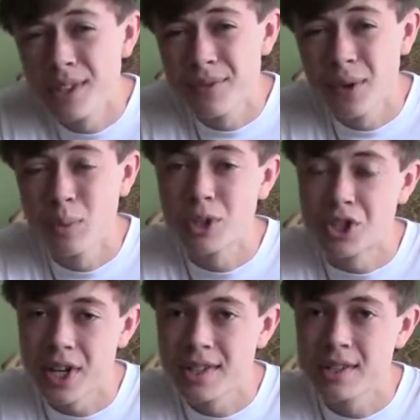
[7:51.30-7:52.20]
this film, when
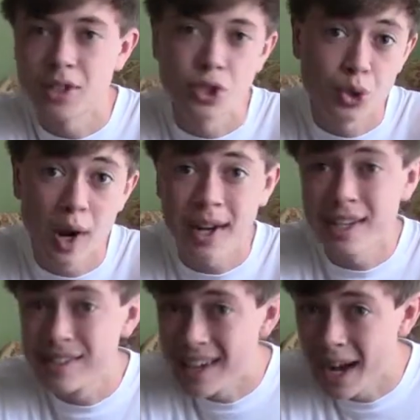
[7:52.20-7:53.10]
Jason is
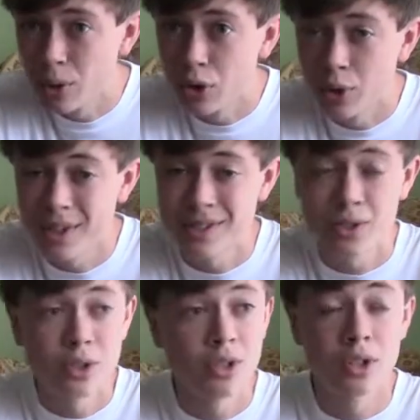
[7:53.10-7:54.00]
tracking down Chris,
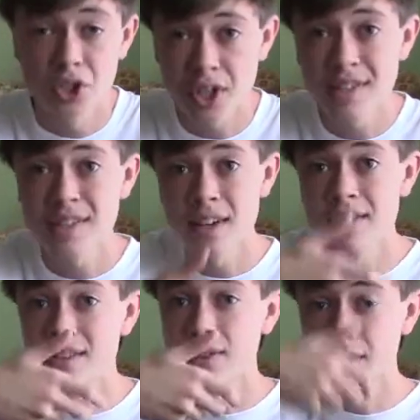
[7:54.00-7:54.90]
Jason
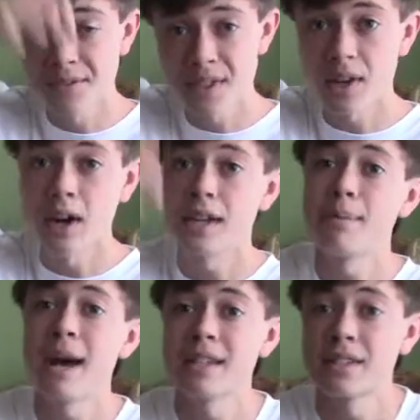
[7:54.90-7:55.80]
does lift his hockey
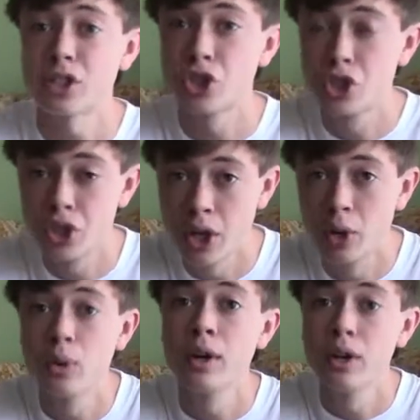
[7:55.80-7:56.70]
mask and
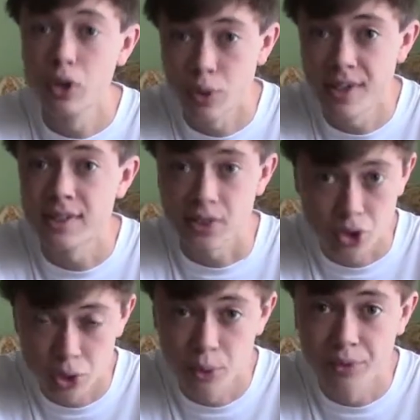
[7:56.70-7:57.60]
show Chris his
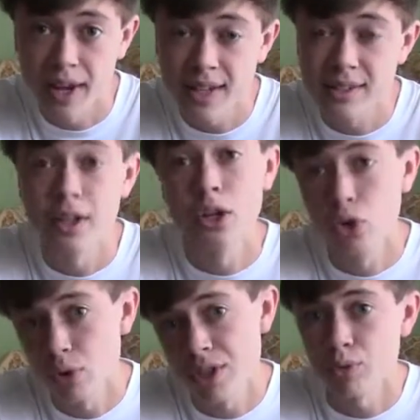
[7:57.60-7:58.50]
true face.
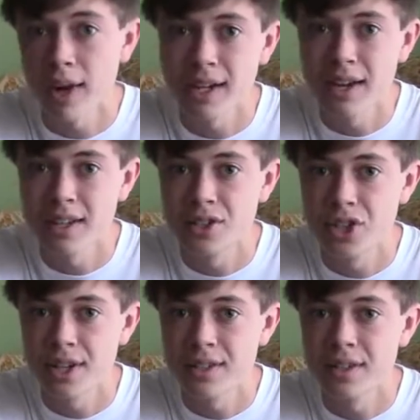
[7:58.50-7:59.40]
Chris recognized
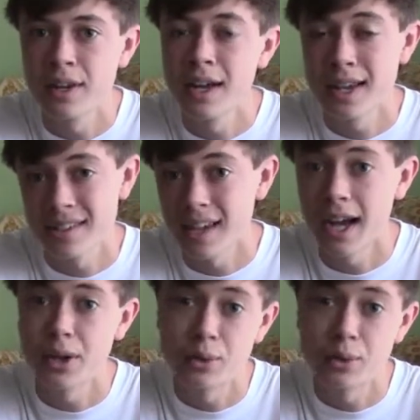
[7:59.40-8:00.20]
Jason as the guy who